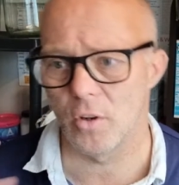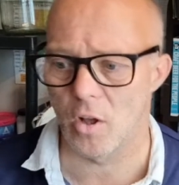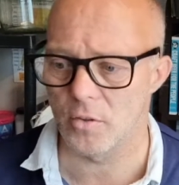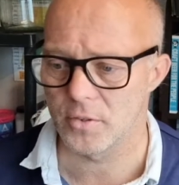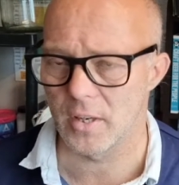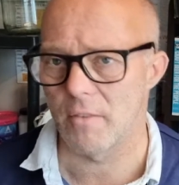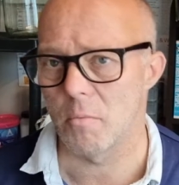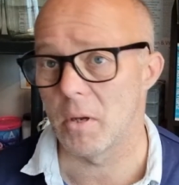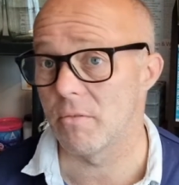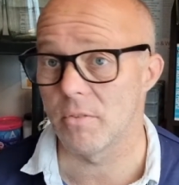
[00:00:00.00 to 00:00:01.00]
and lots and have
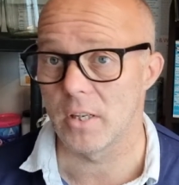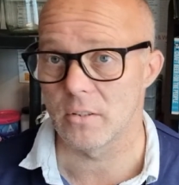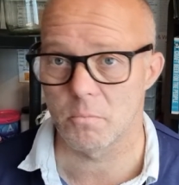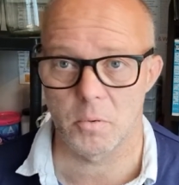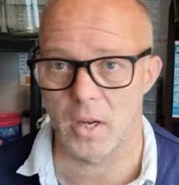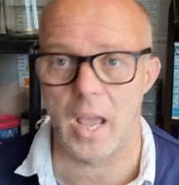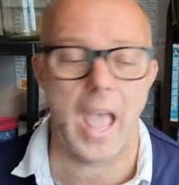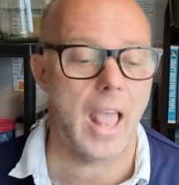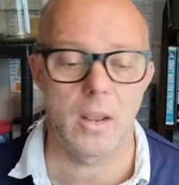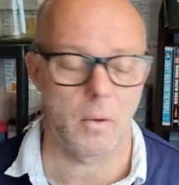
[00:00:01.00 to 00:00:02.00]
a big freezer for it.
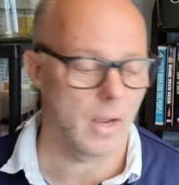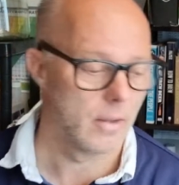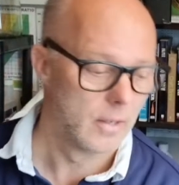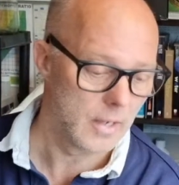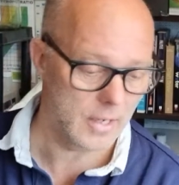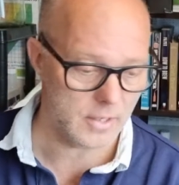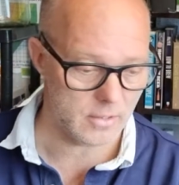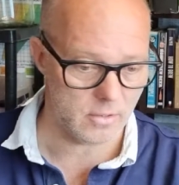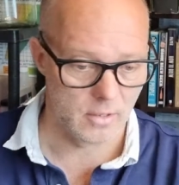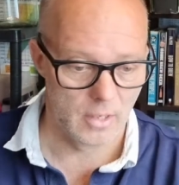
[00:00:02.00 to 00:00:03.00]
Anyway, I
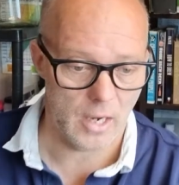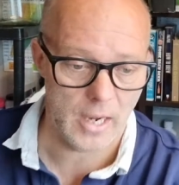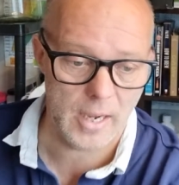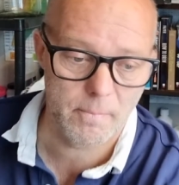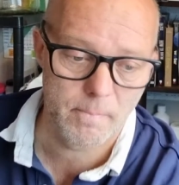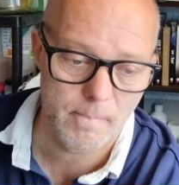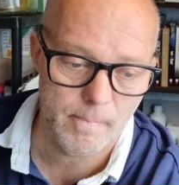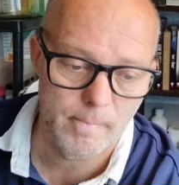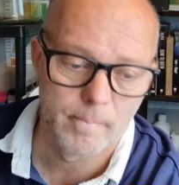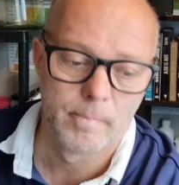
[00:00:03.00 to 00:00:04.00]
didn't.
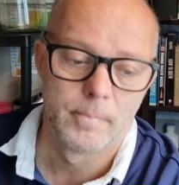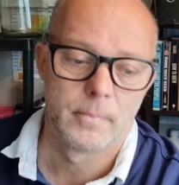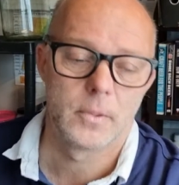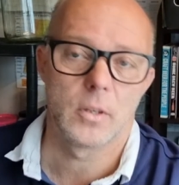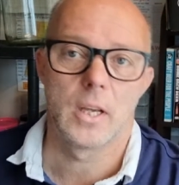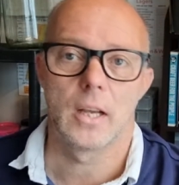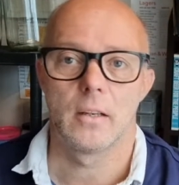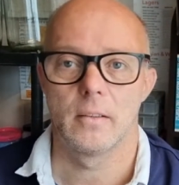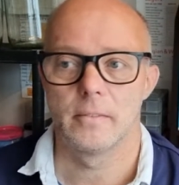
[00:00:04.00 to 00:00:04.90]
So yeah,